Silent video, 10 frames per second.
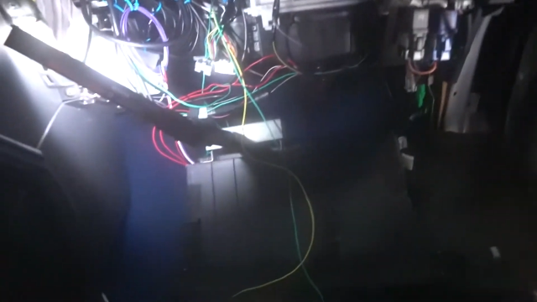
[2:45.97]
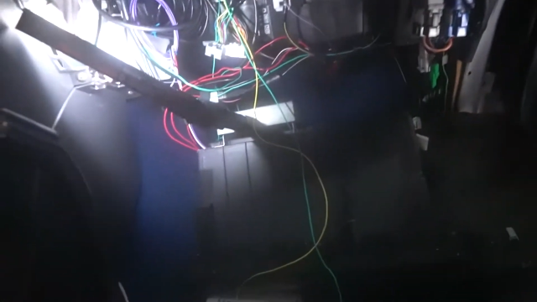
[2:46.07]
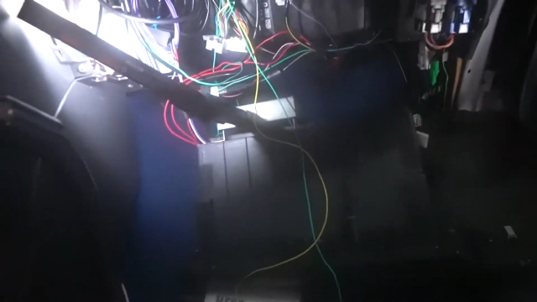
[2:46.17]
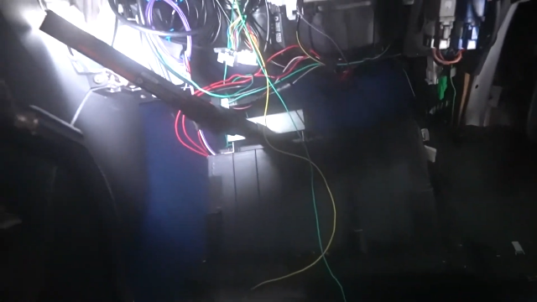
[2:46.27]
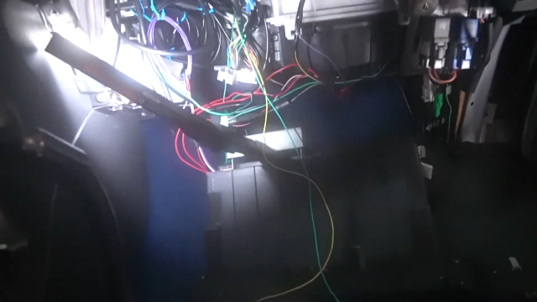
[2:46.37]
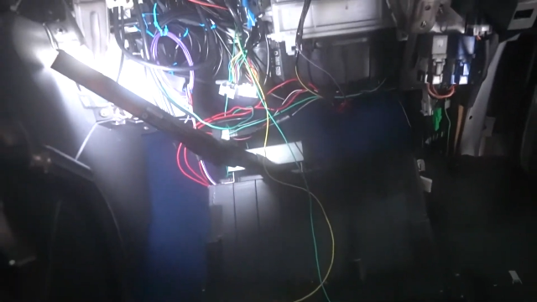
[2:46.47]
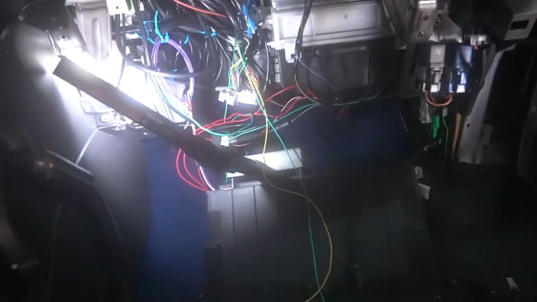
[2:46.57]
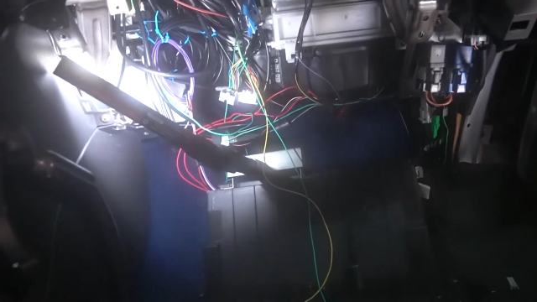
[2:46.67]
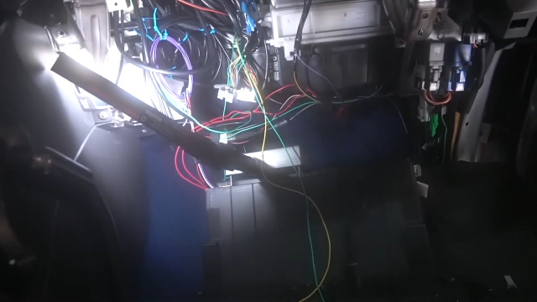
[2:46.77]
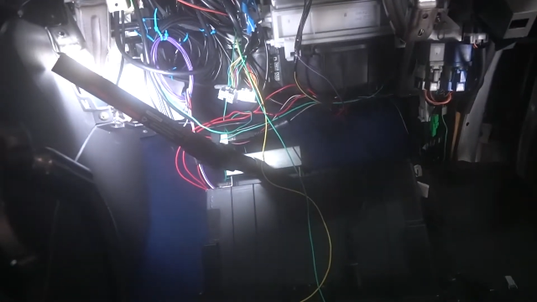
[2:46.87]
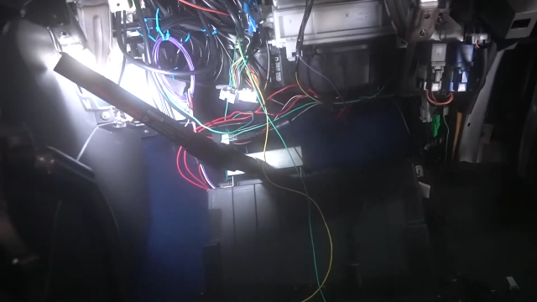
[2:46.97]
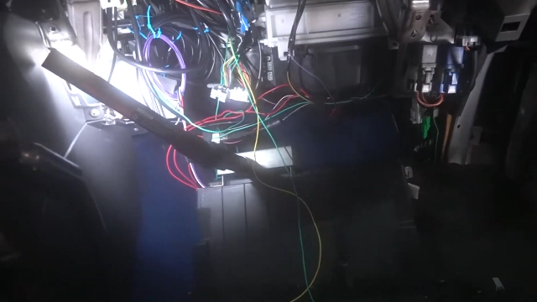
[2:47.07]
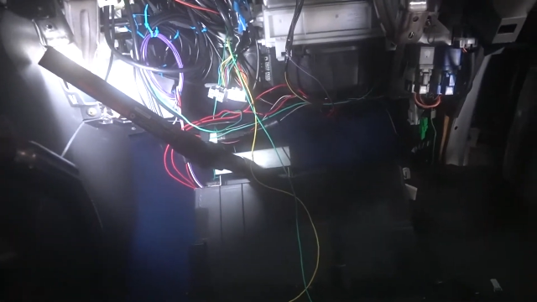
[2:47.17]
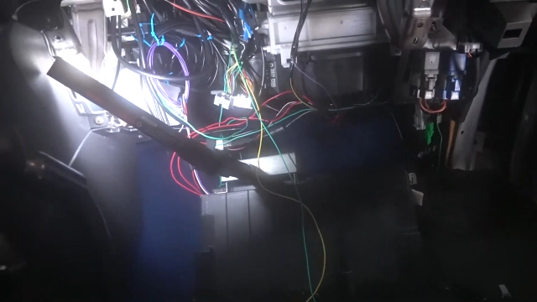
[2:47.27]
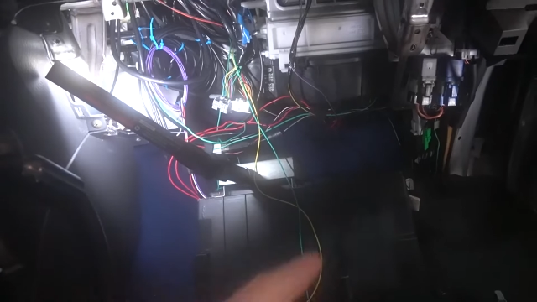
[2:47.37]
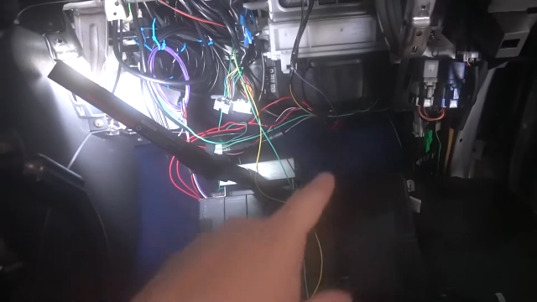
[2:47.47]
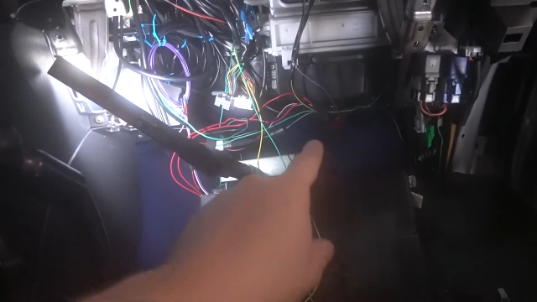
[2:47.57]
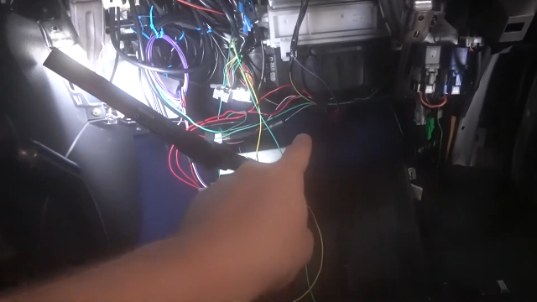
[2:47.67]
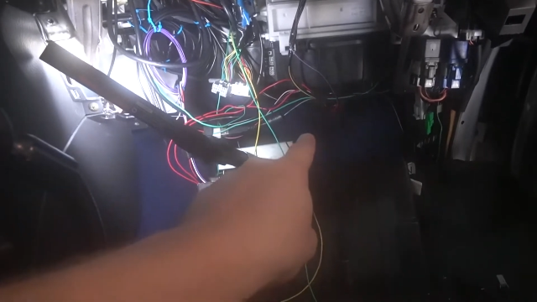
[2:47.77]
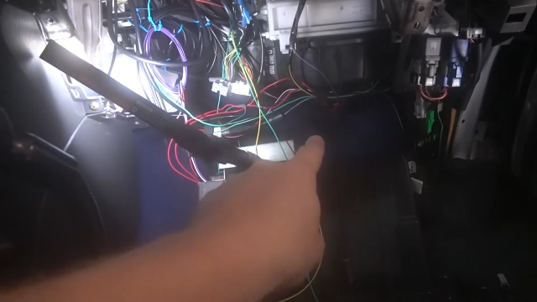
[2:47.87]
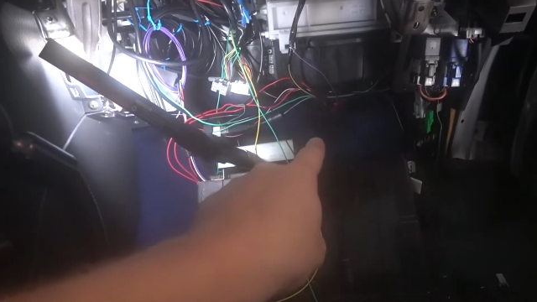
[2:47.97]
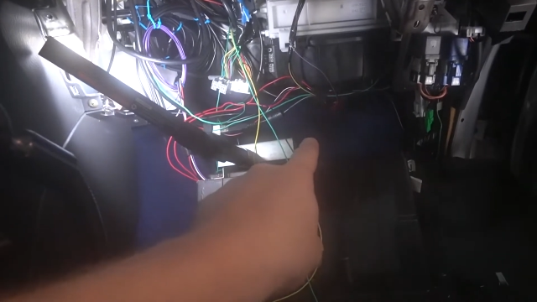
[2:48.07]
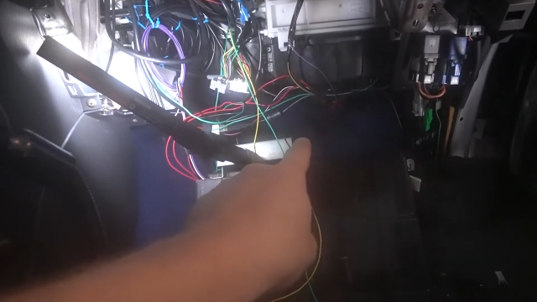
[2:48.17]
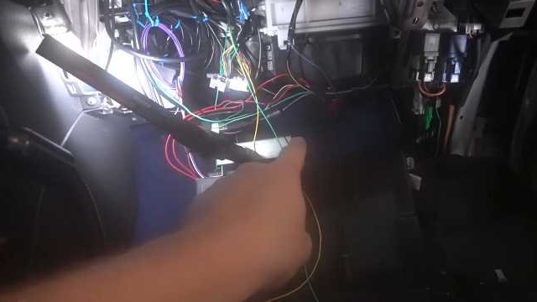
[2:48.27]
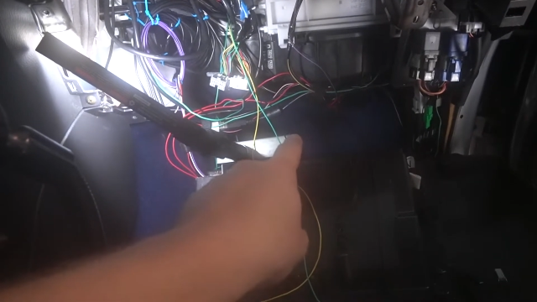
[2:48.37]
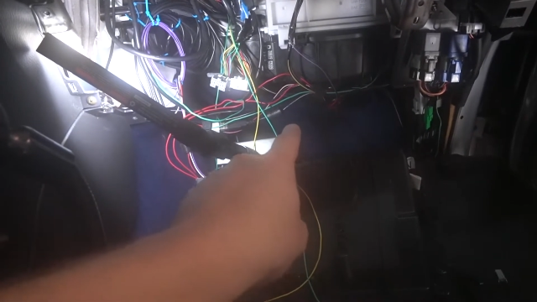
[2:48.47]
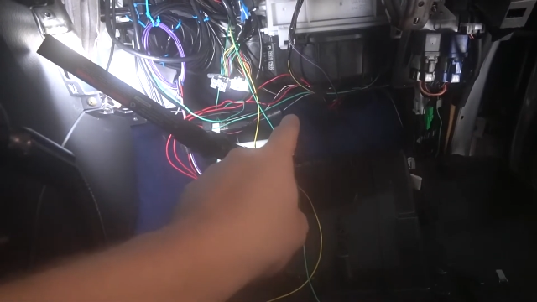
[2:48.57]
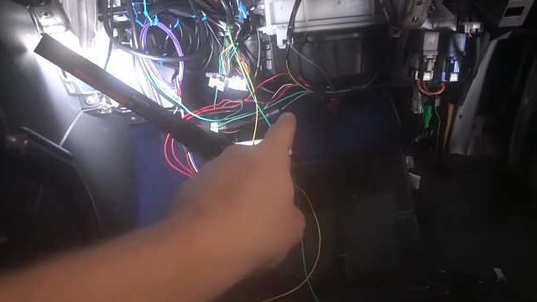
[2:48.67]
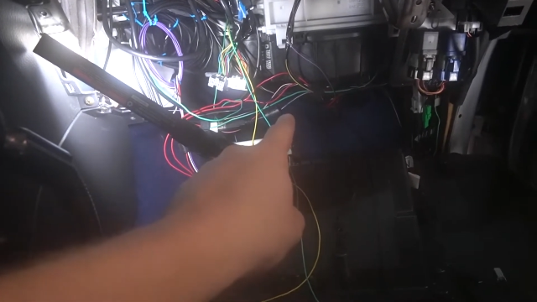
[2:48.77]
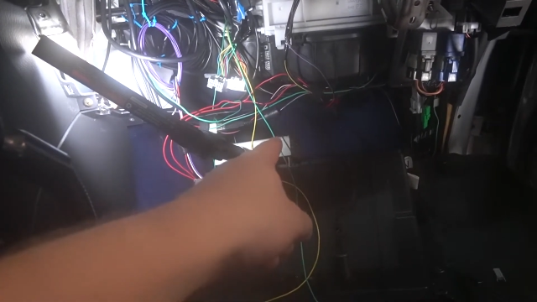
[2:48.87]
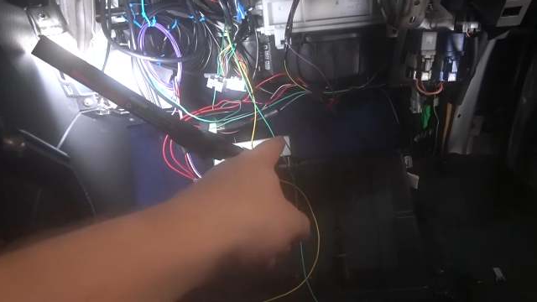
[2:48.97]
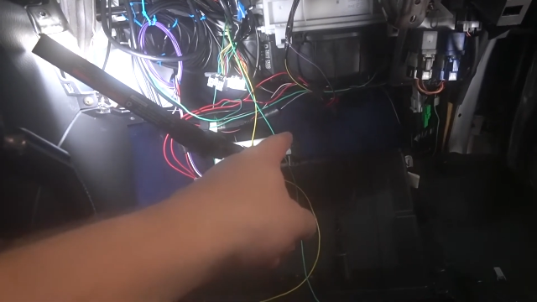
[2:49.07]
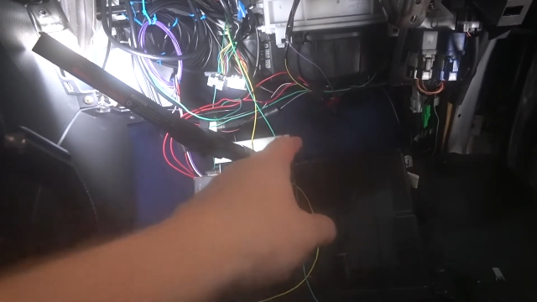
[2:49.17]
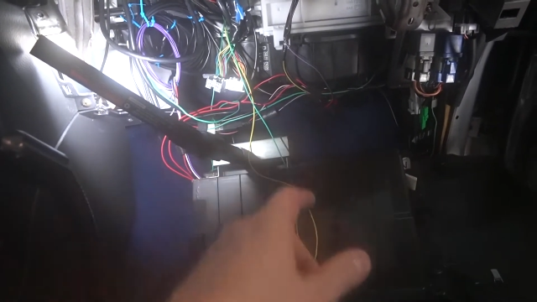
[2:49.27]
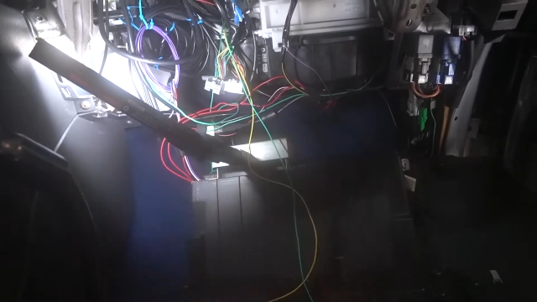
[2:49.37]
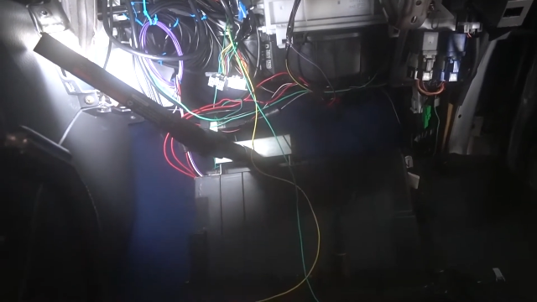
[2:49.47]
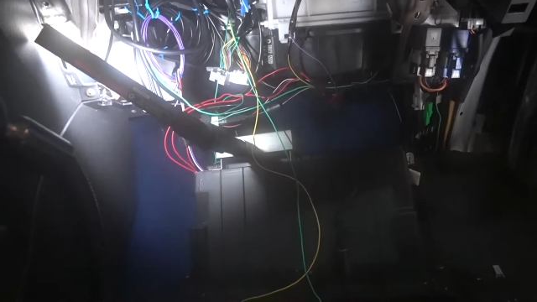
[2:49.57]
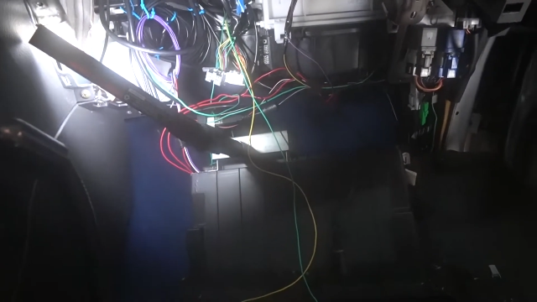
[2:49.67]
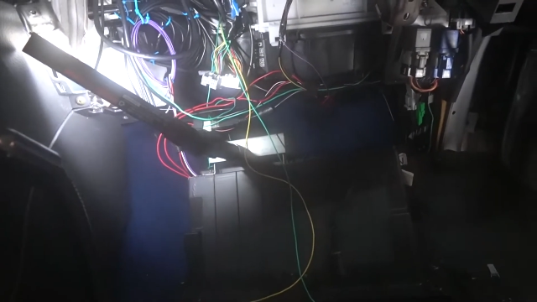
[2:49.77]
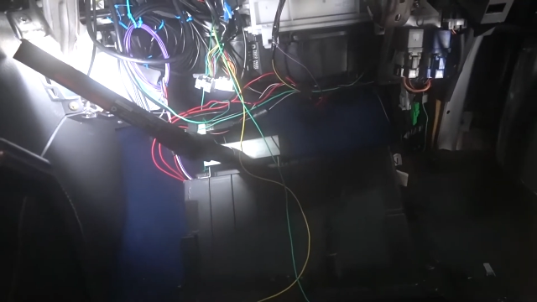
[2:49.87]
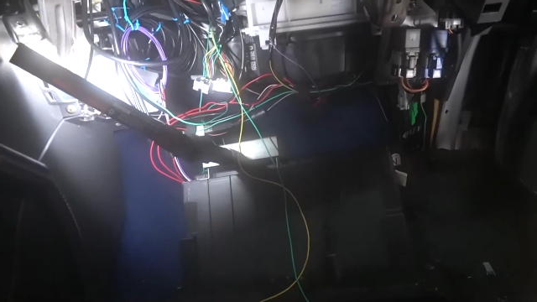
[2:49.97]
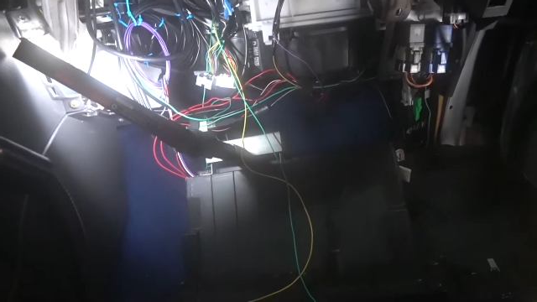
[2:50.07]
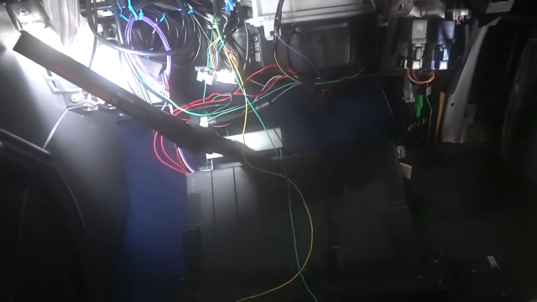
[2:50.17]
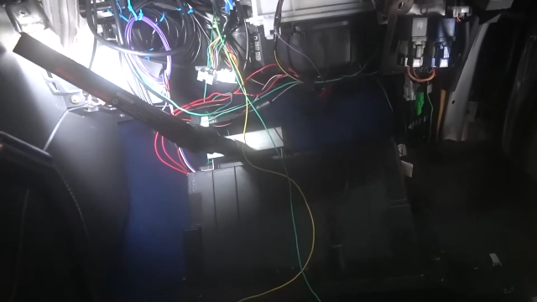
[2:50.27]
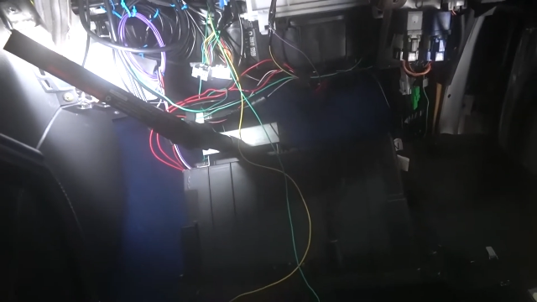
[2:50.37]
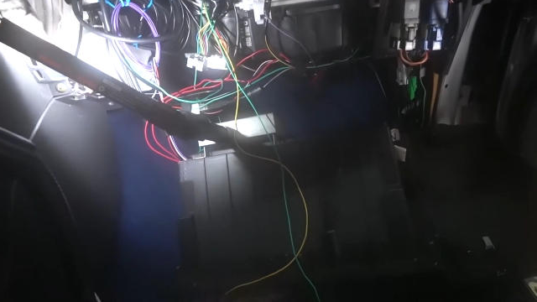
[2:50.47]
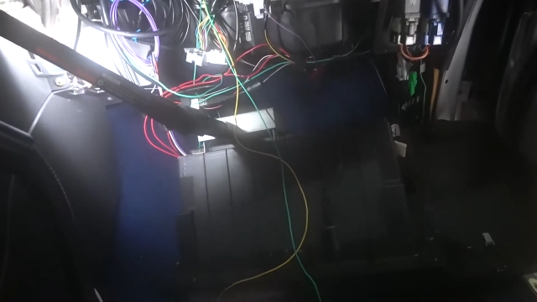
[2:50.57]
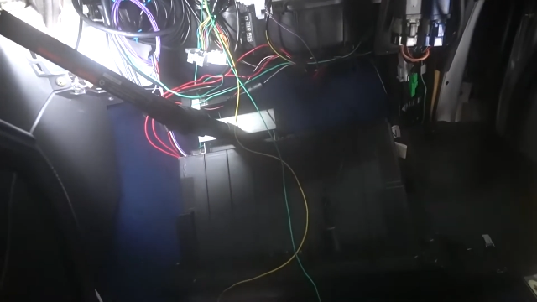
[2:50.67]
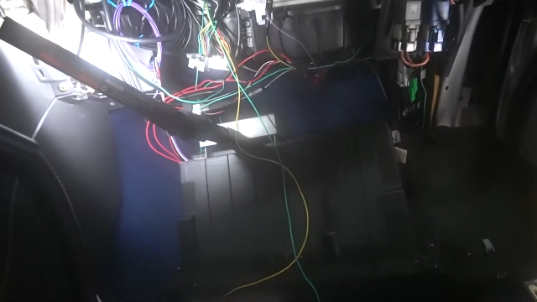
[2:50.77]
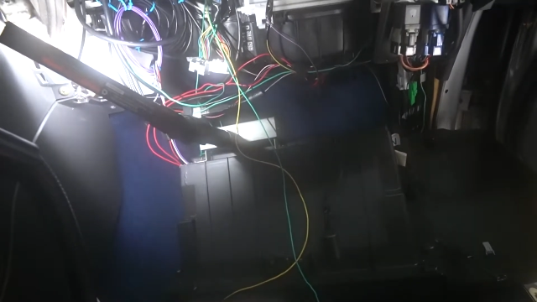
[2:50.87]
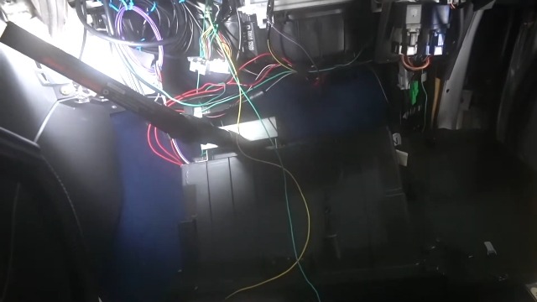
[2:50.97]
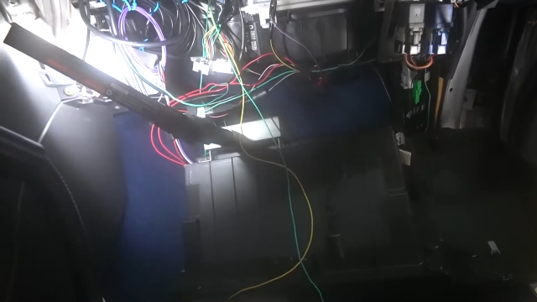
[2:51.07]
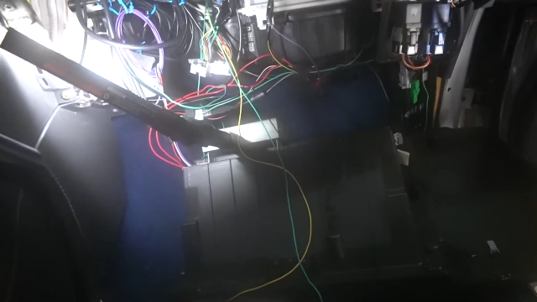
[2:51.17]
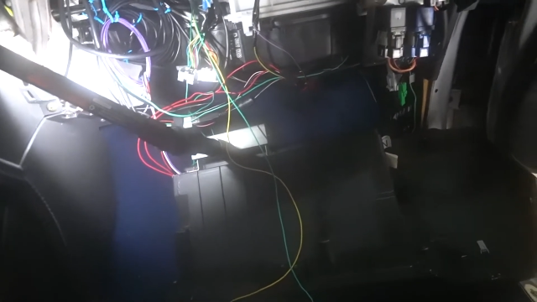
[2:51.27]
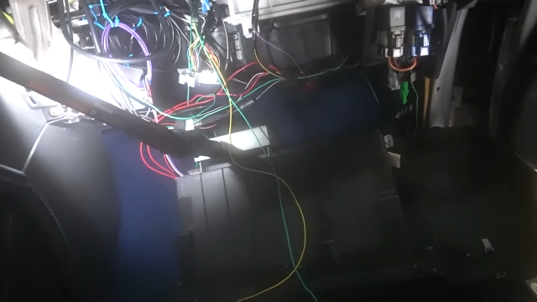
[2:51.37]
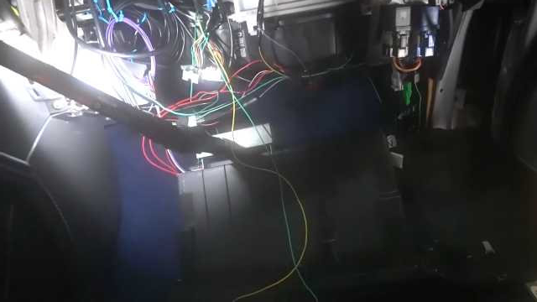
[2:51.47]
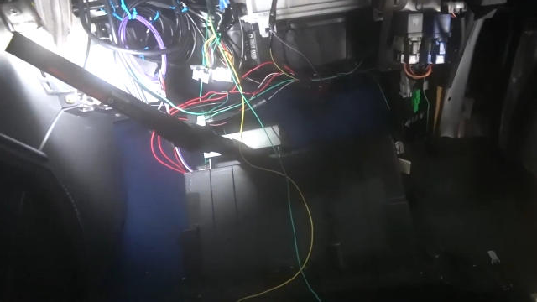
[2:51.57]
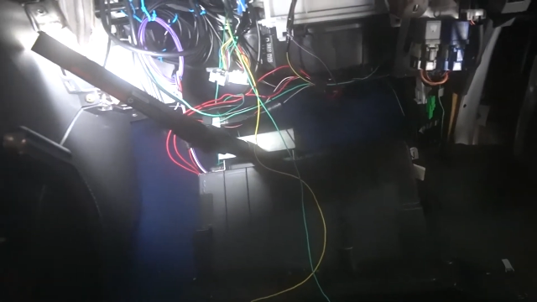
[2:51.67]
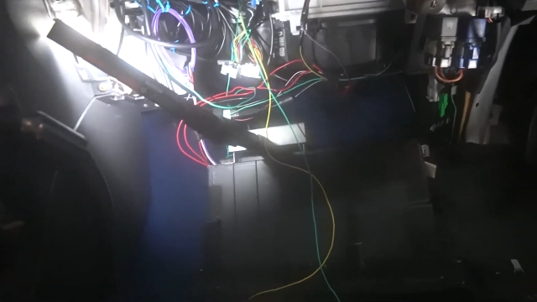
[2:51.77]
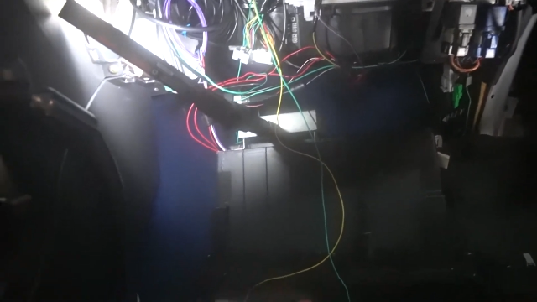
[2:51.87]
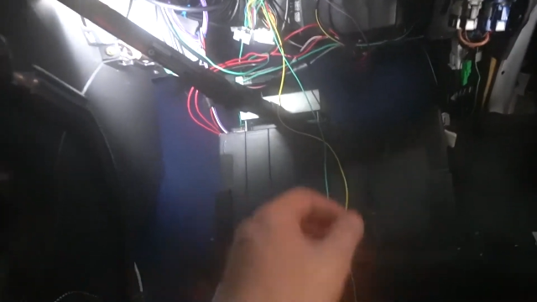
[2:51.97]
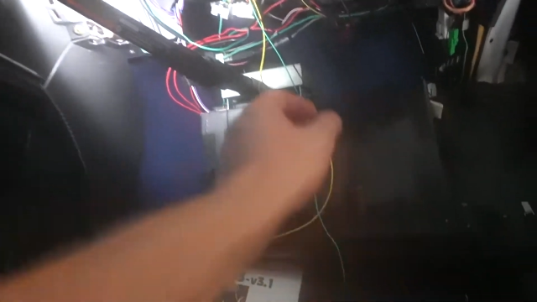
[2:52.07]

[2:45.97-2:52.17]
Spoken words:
(no speaker visible)